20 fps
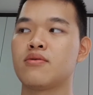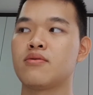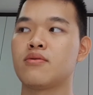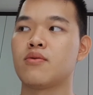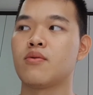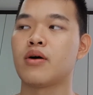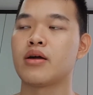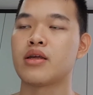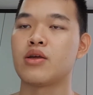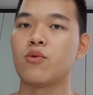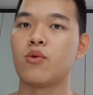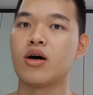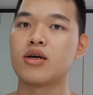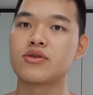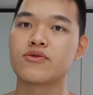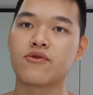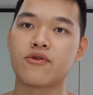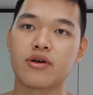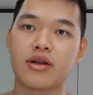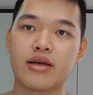what he
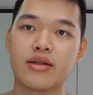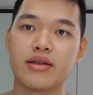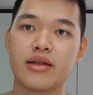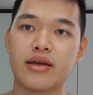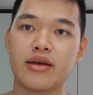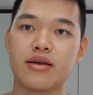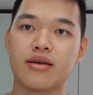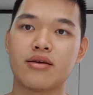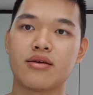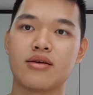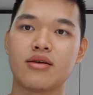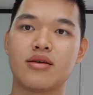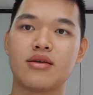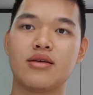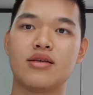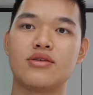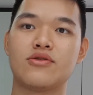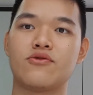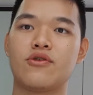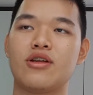wants for that day
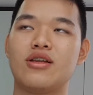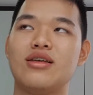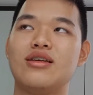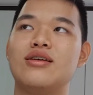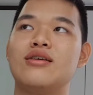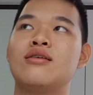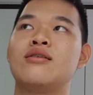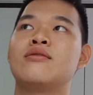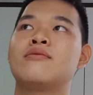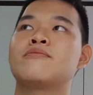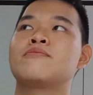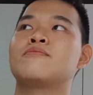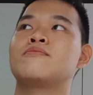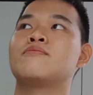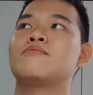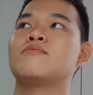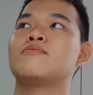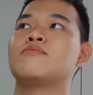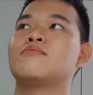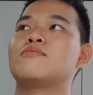is really
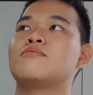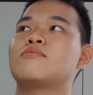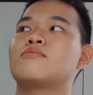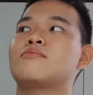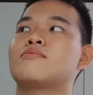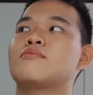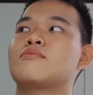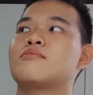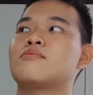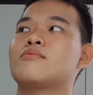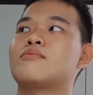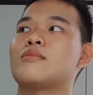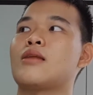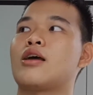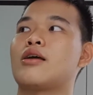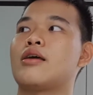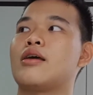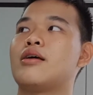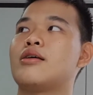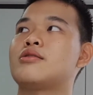I
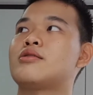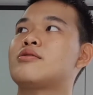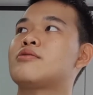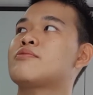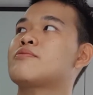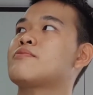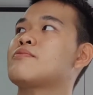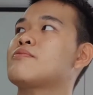guess